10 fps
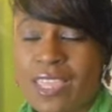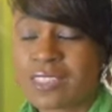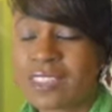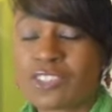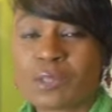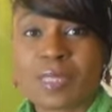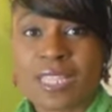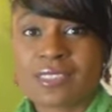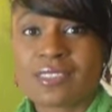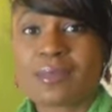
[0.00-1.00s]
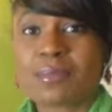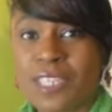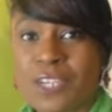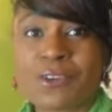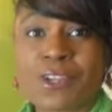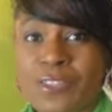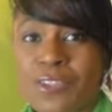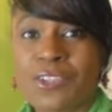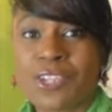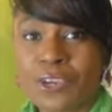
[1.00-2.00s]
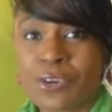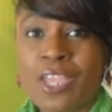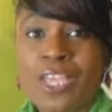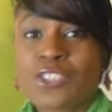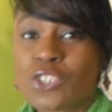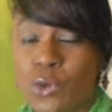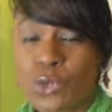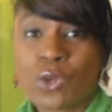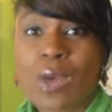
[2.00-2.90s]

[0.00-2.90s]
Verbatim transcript: It's such a blessing to be here another year. So,